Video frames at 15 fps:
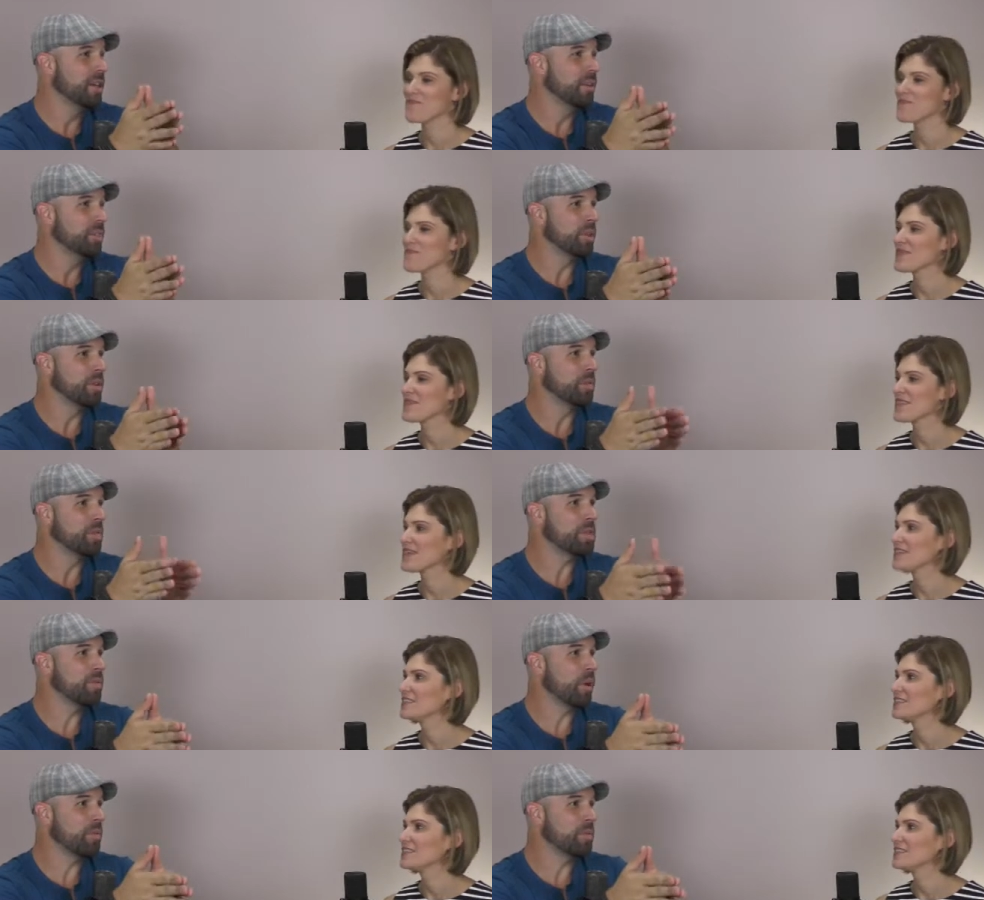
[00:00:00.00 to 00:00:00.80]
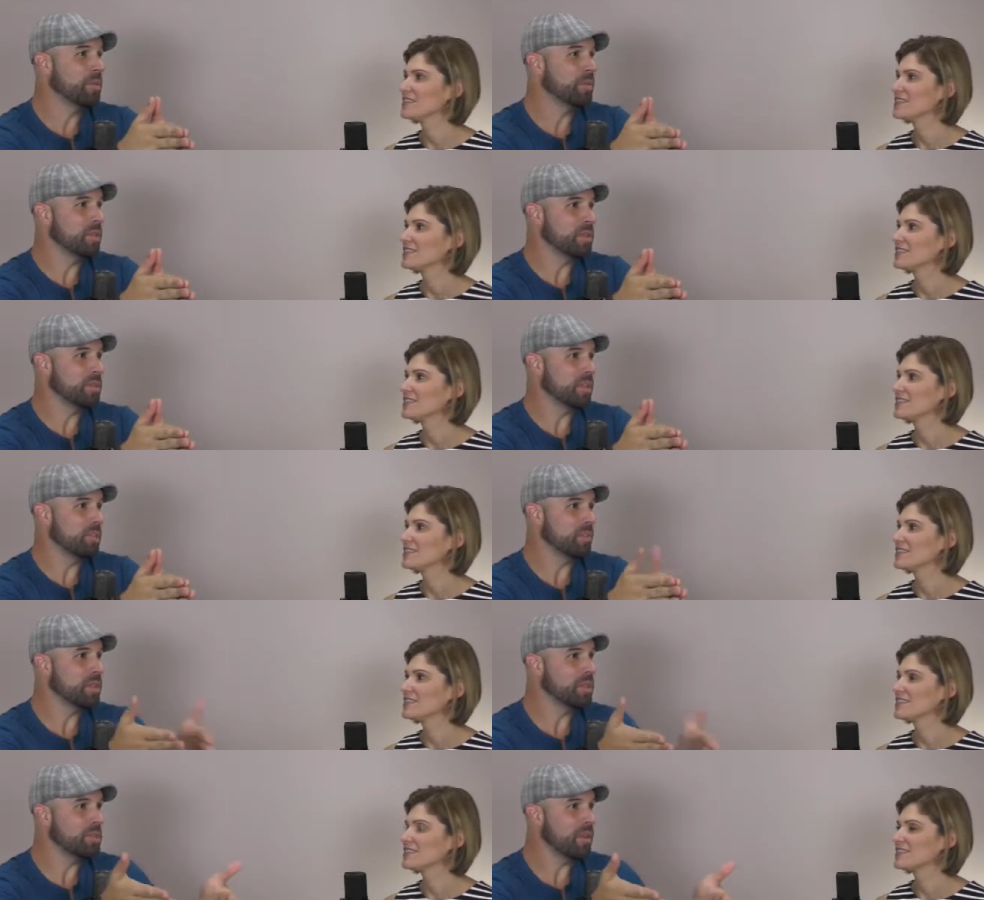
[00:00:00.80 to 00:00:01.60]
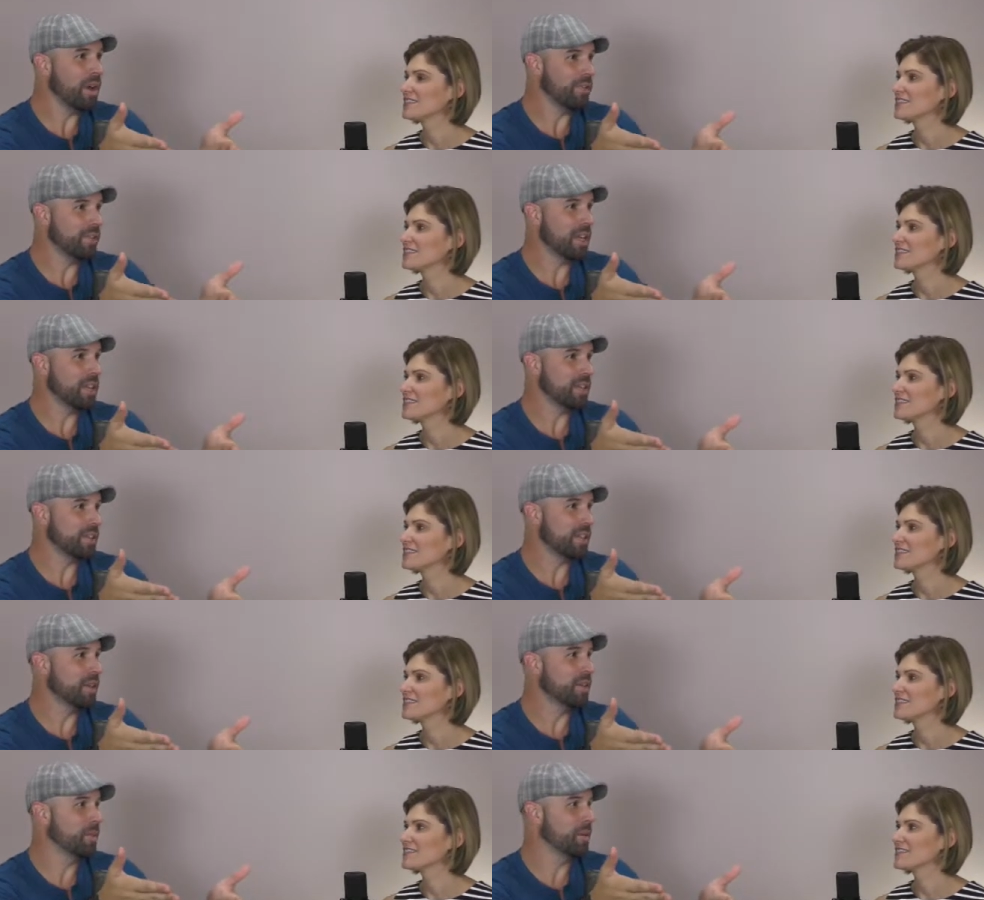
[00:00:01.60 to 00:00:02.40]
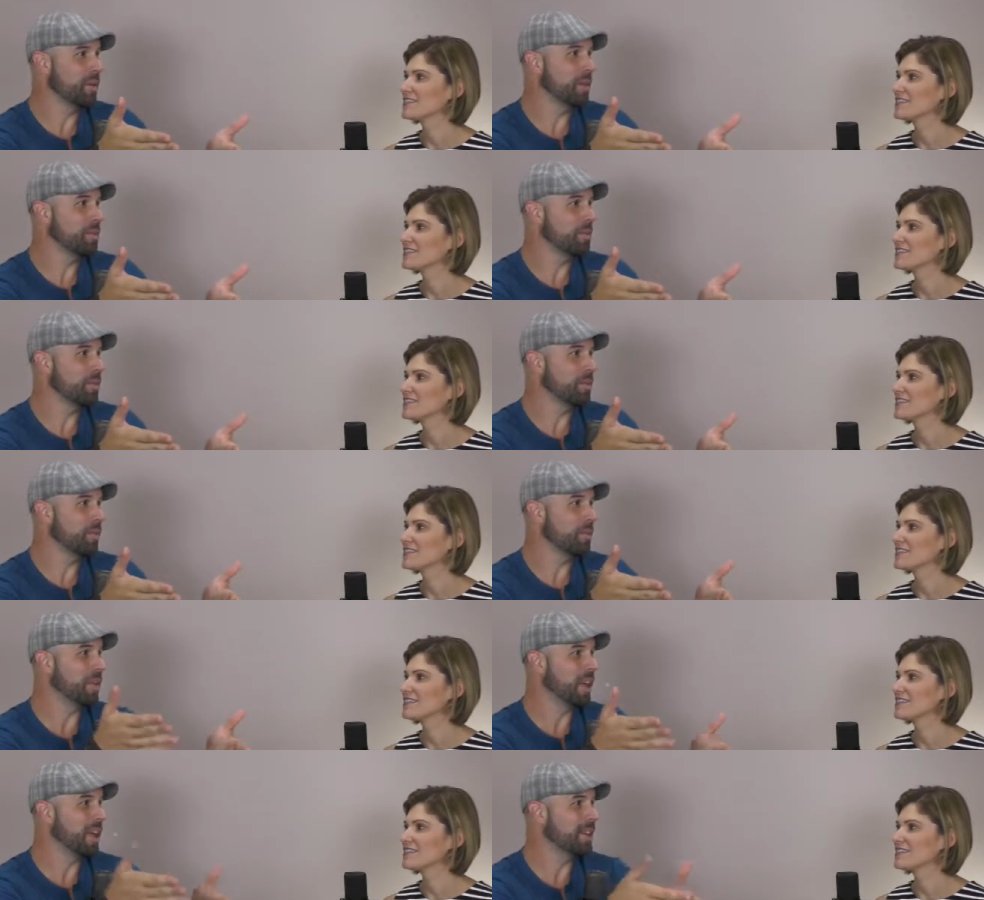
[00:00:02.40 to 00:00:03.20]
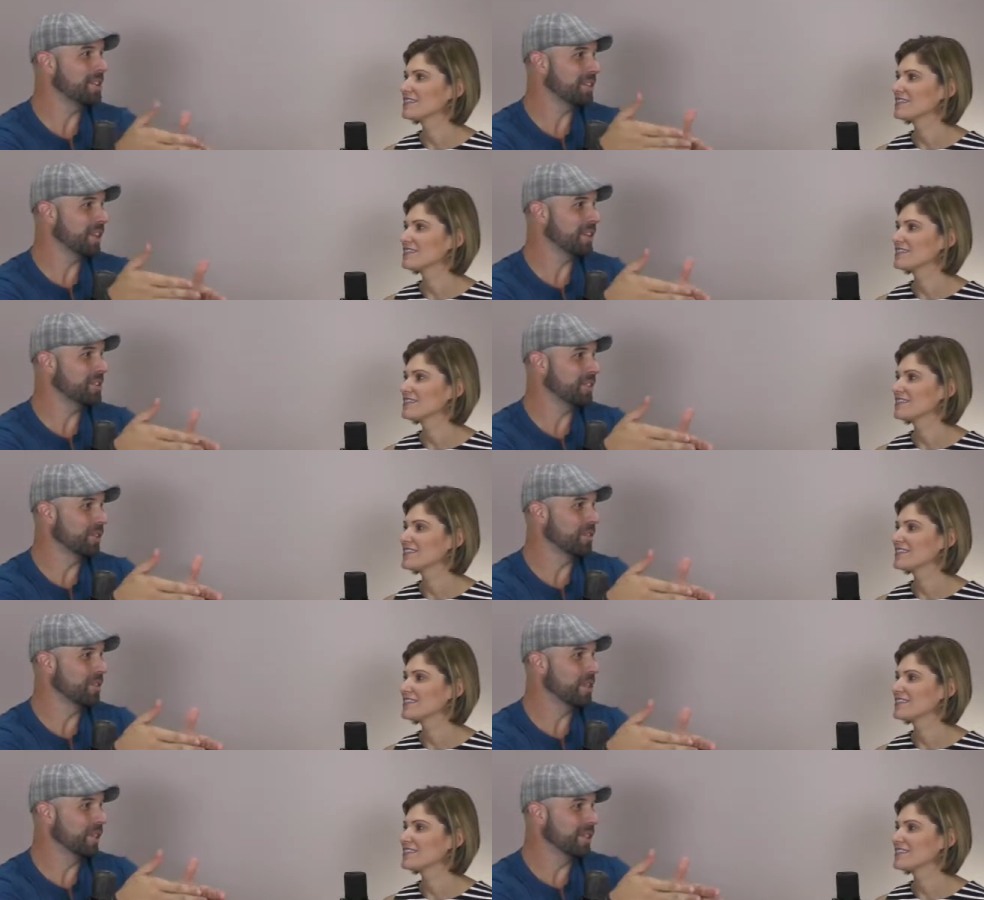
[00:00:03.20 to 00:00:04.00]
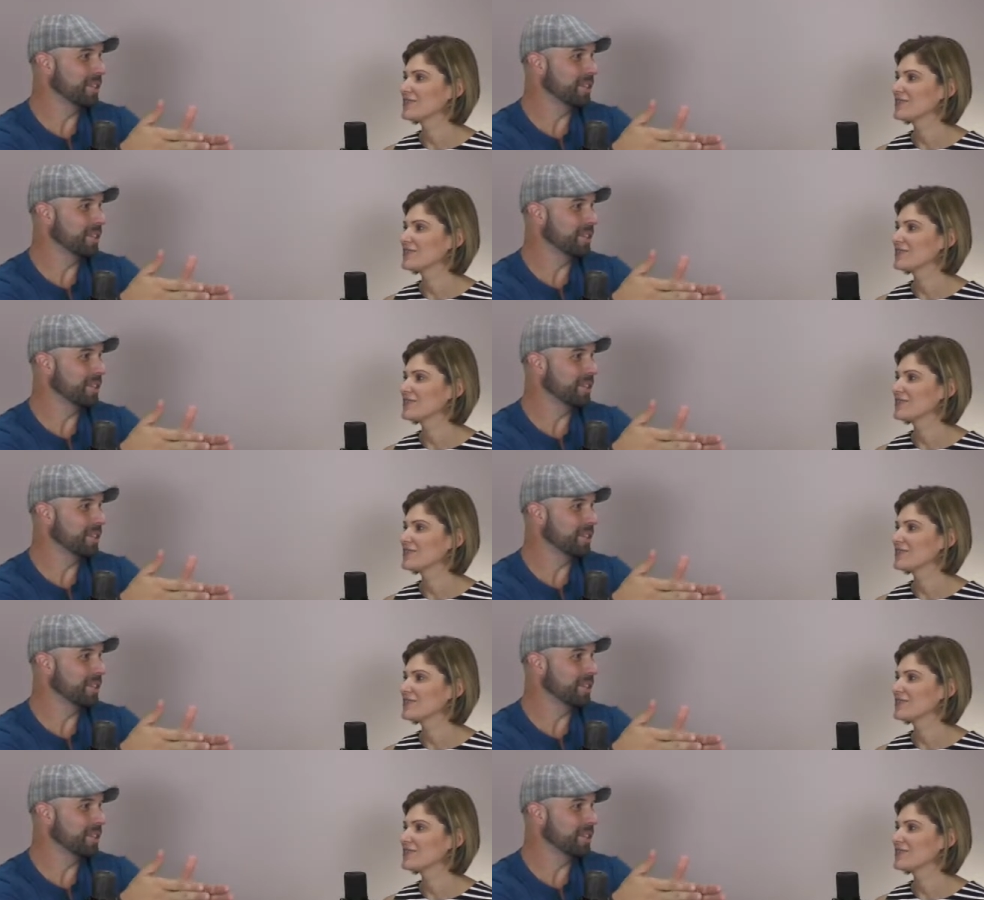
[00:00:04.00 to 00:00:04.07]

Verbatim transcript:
Speaker 1: But the reason why we're doing this is we do have guests lined up to come in, but we can't schedule them in.